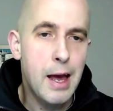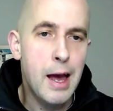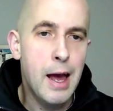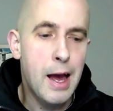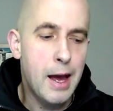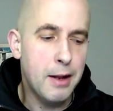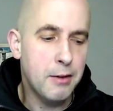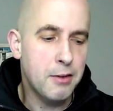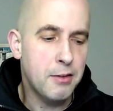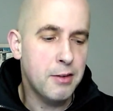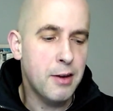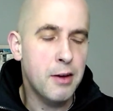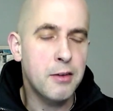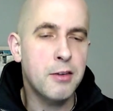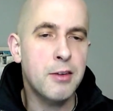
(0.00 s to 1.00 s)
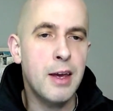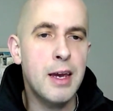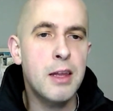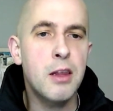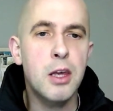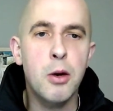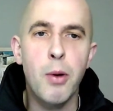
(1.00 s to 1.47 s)
and say
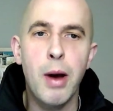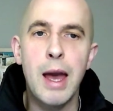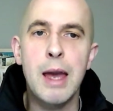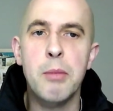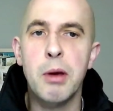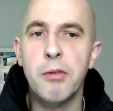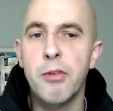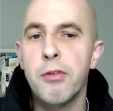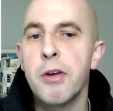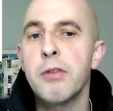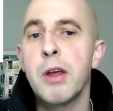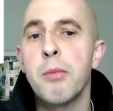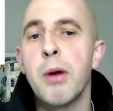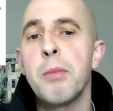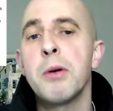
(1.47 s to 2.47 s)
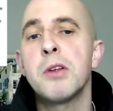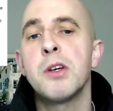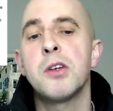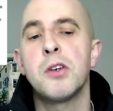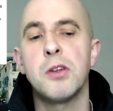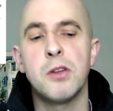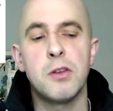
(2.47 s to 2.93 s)
that you were aiming for 15
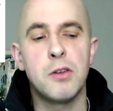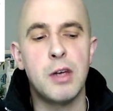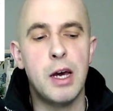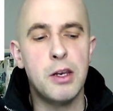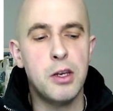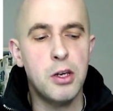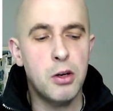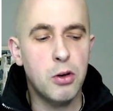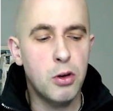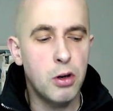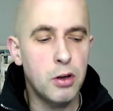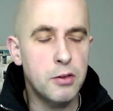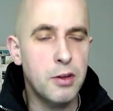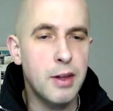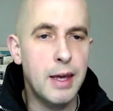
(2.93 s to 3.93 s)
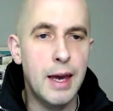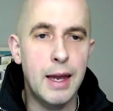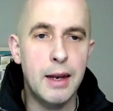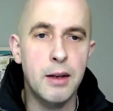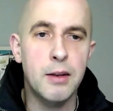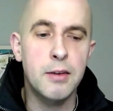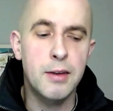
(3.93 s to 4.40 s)
repetitions and you got to the
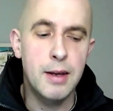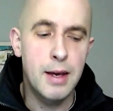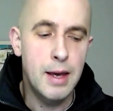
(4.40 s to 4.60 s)
end